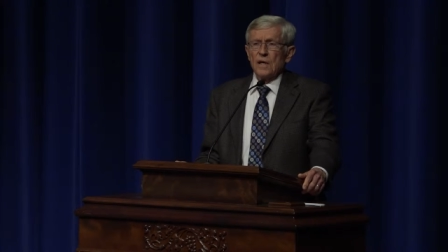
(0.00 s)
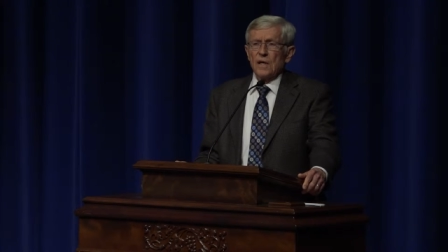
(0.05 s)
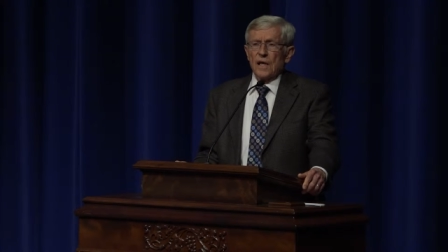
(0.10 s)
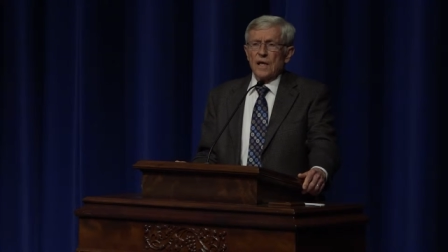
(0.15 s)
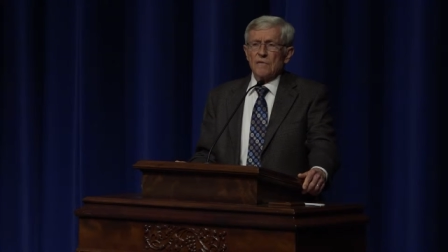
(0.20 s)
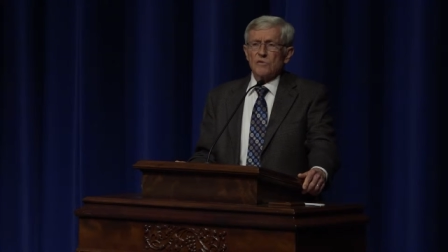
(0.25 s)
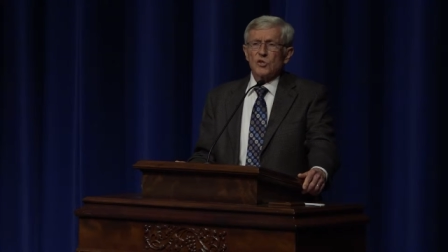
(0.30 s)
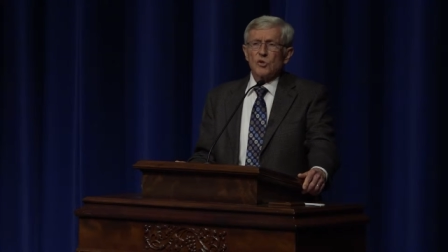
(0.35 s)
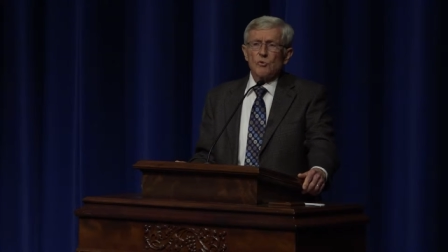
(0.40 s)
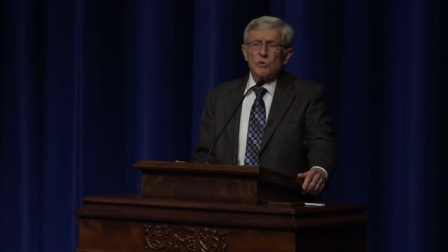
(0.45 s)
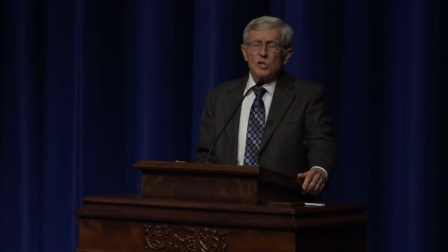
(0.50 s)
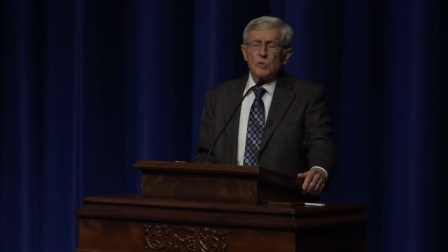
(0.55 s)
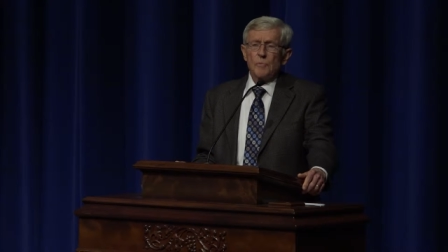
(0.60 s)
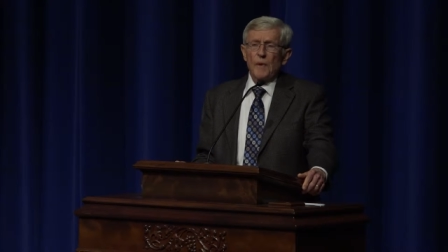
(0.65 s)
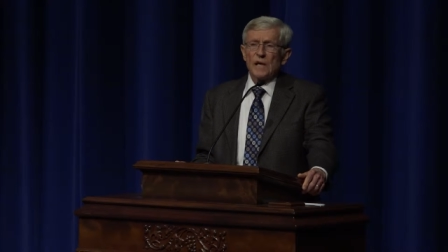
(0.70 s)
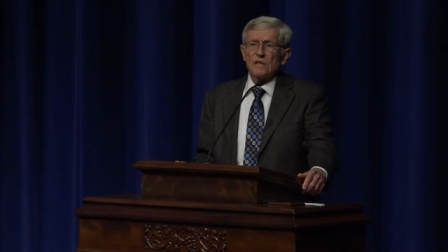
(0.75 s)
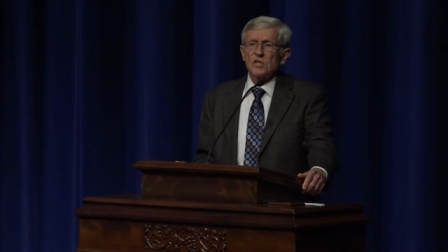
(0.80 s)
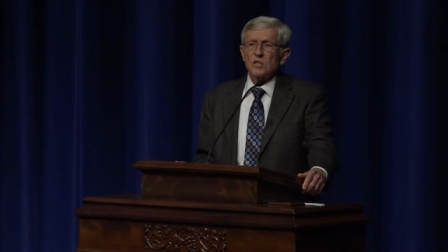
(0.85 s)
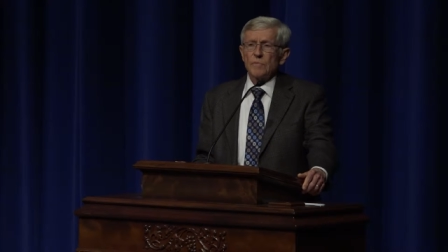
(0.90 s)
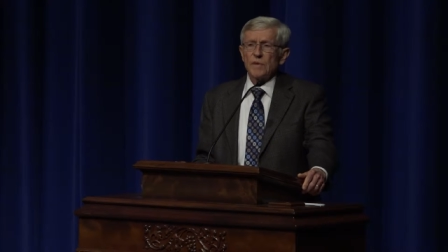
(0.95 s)
and it was the
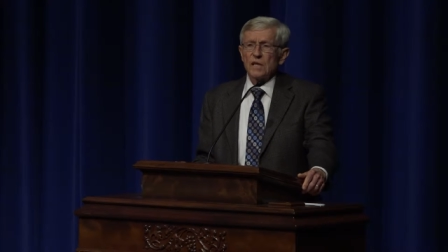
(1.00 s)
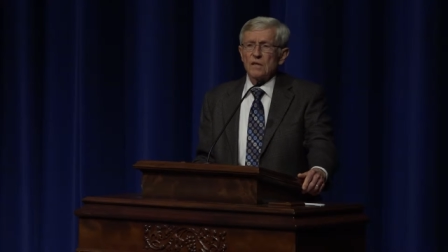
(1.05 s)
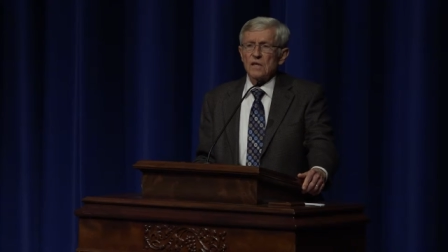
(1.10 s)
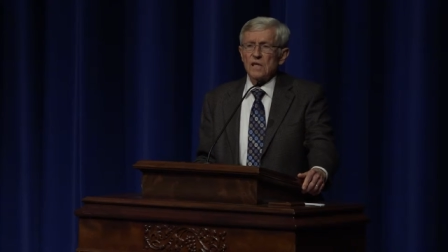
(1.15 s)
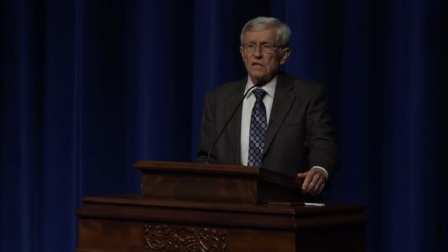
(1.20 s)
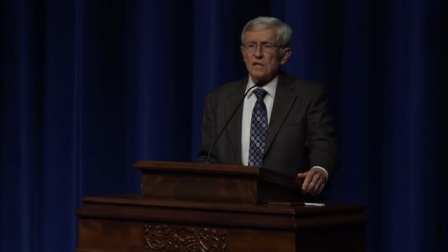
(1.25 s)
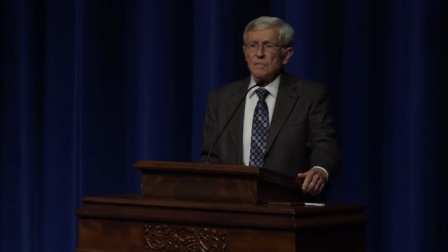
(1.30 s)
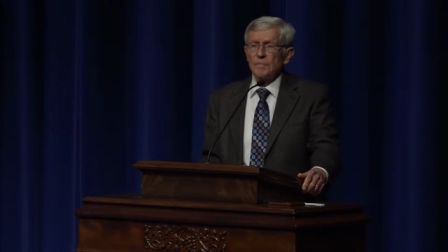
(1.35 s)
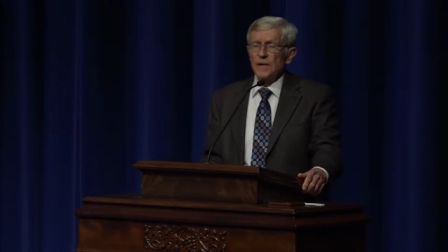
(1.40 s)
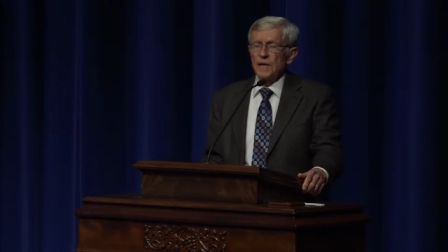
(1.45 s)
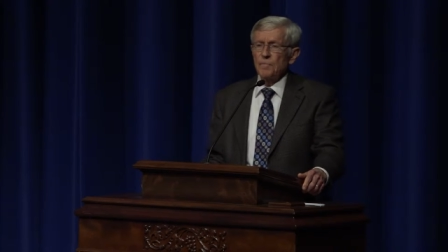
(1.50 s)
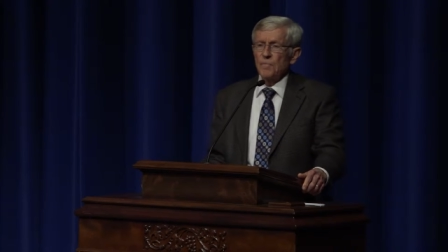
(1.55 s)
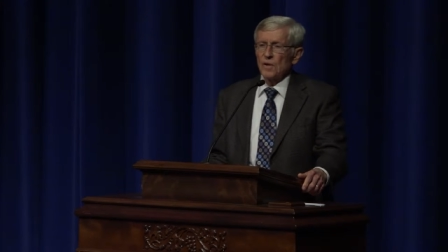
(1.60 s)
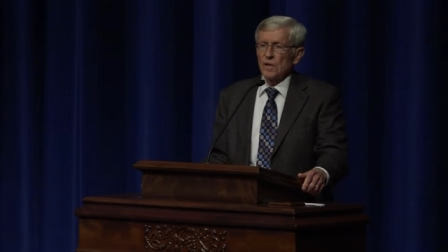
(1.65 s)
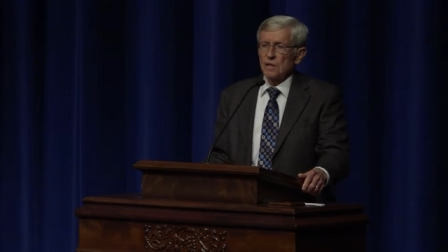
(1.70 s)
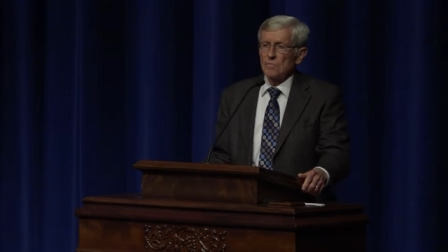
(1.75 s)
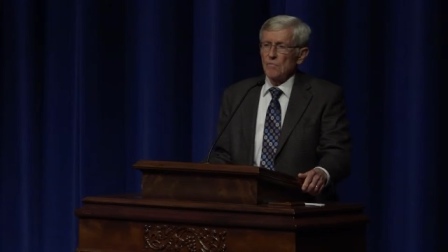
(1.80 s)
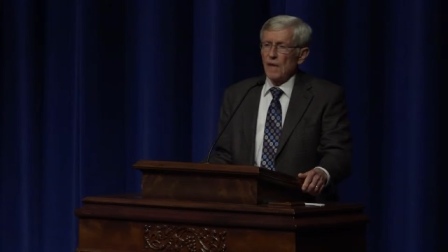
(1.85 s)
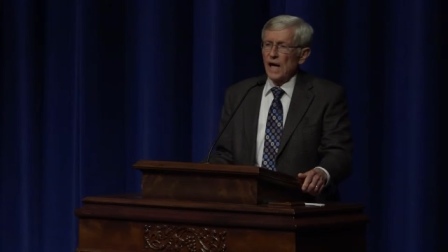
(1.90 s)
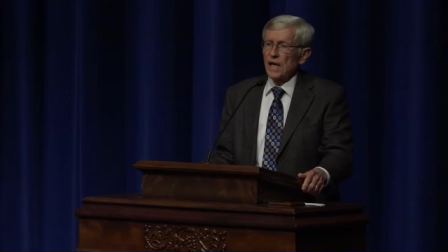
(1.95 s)
responsibility of the
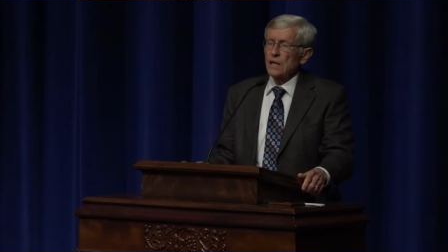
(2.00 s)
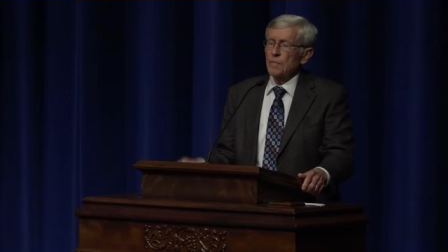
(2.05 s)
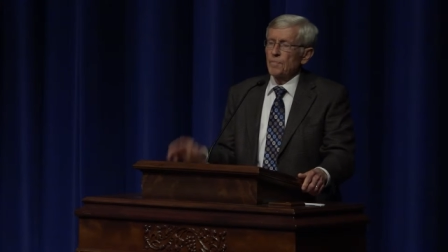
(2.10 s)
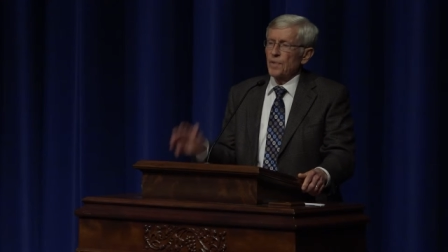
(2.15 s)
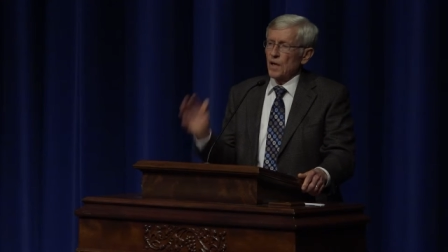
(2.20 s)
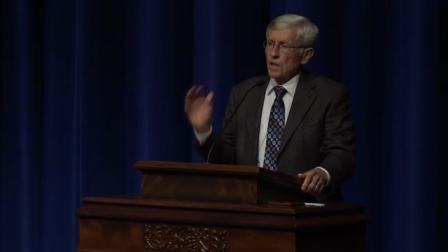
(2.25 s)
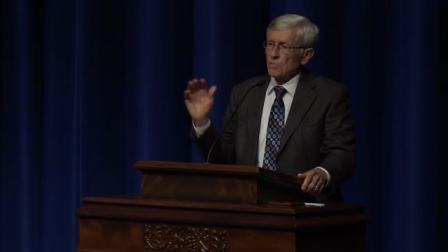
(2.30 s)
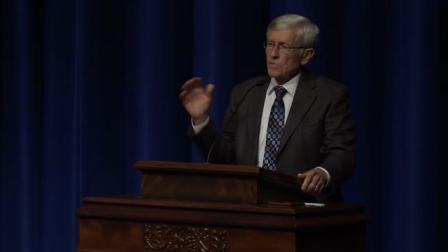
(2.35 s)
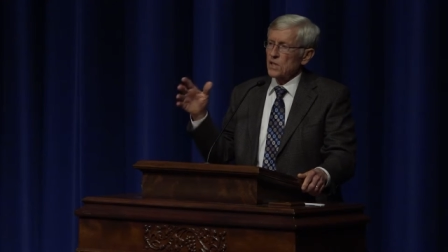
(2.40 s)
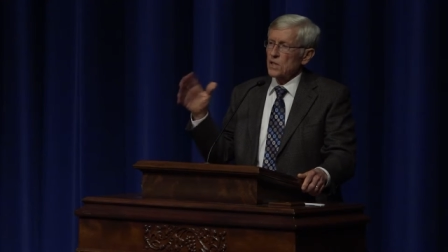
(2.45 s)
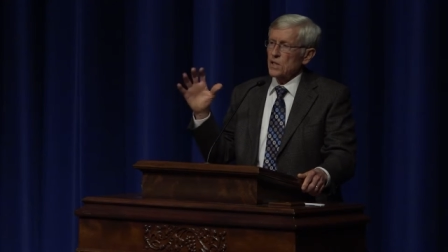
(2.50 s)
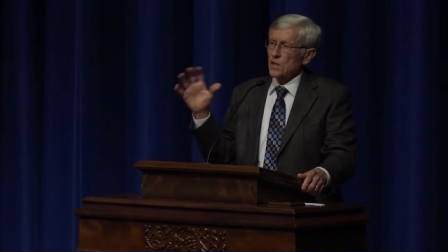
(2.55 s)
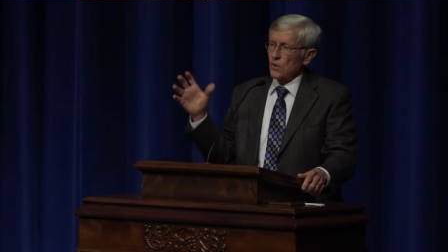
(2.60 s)
people in my department